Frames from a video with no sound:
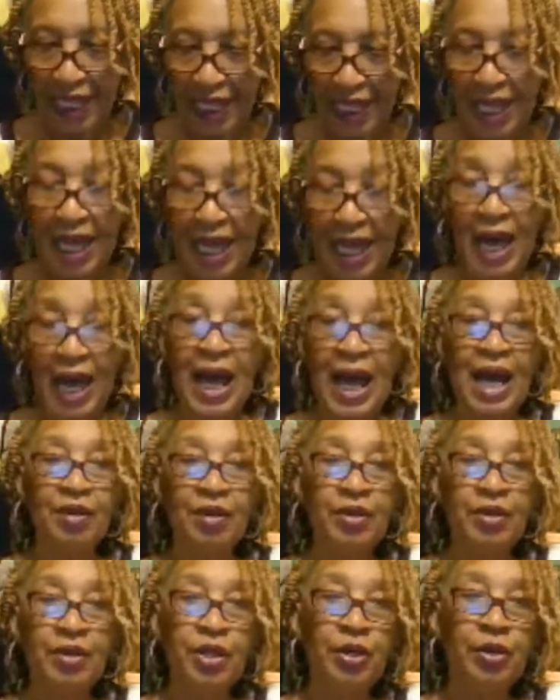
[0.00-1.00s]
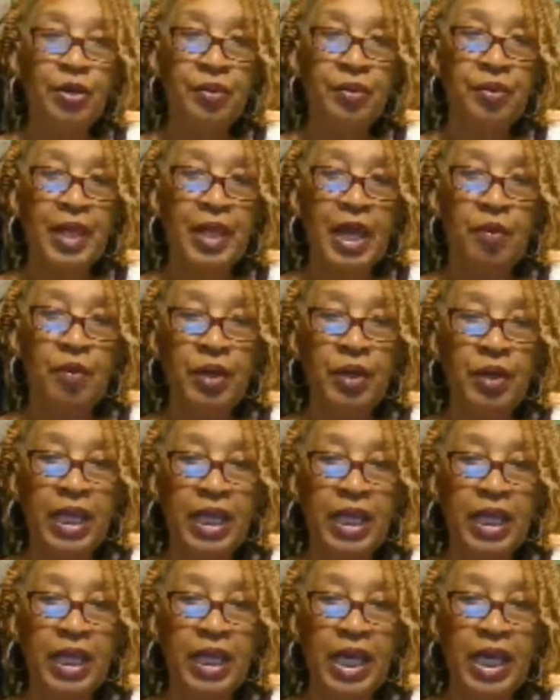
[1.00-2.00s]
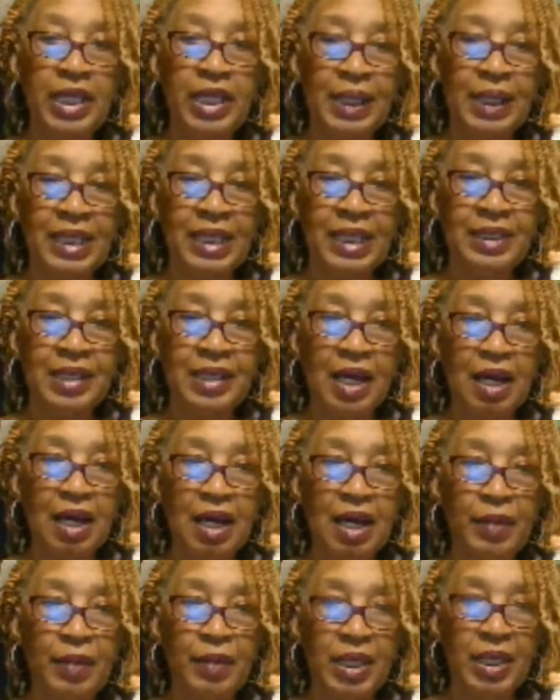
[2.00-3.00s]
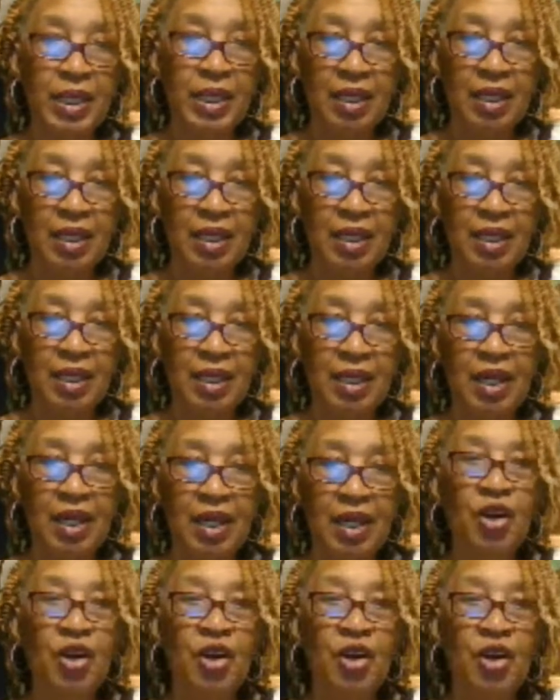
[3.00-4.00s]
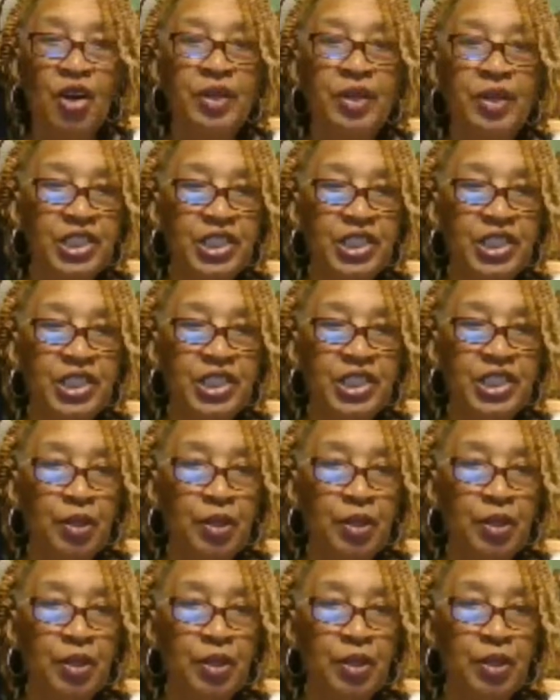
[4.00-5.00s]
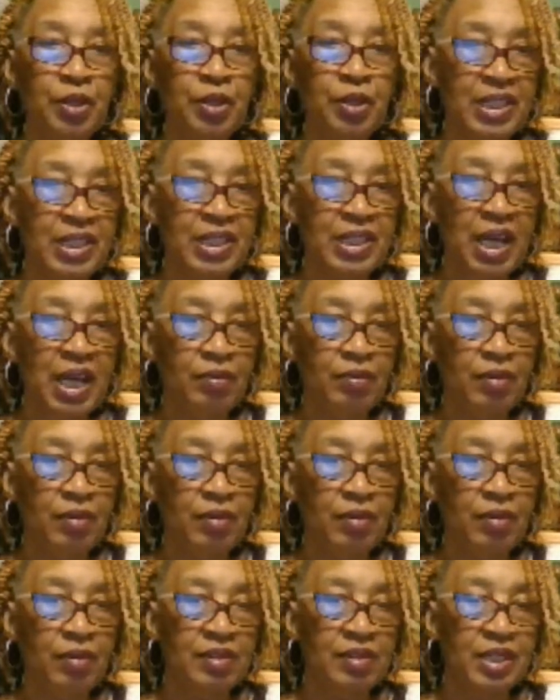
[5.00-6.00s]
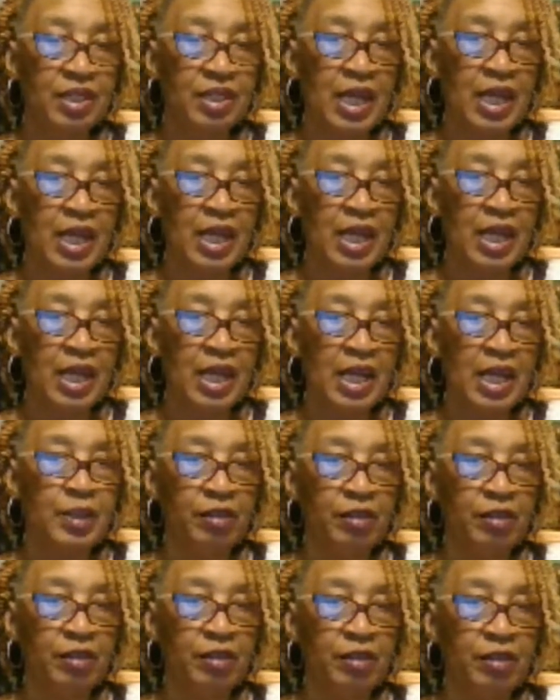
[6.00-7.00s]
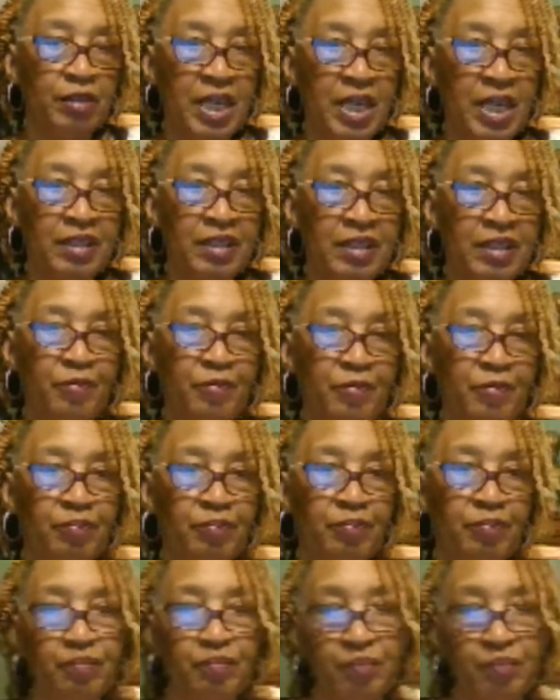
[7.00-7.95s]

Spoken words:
I don't know who they would get to play Tommy. Oh, and they showed about Tommy on Celebrity Underrated too.